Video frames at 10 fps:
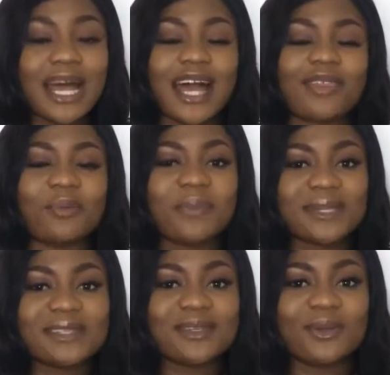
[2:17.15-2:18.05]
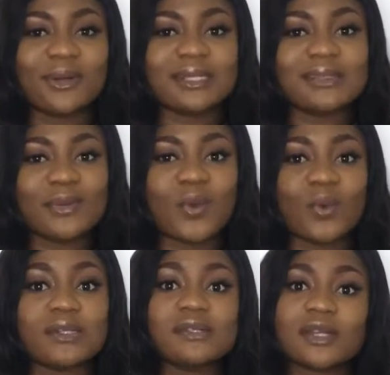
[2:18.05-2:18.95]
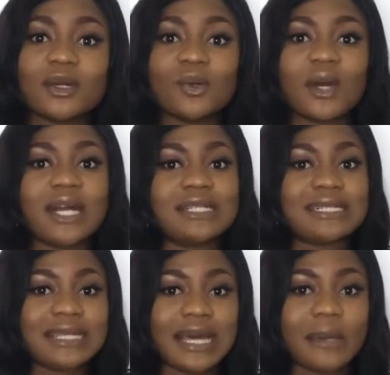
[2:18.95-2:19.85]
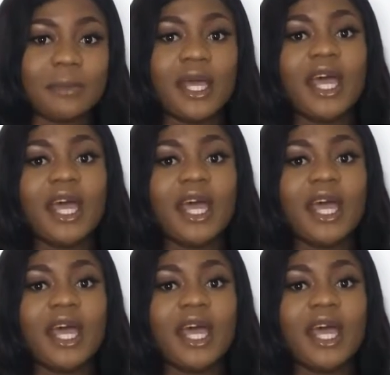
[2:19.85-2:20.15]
and the person you are suing was single at the time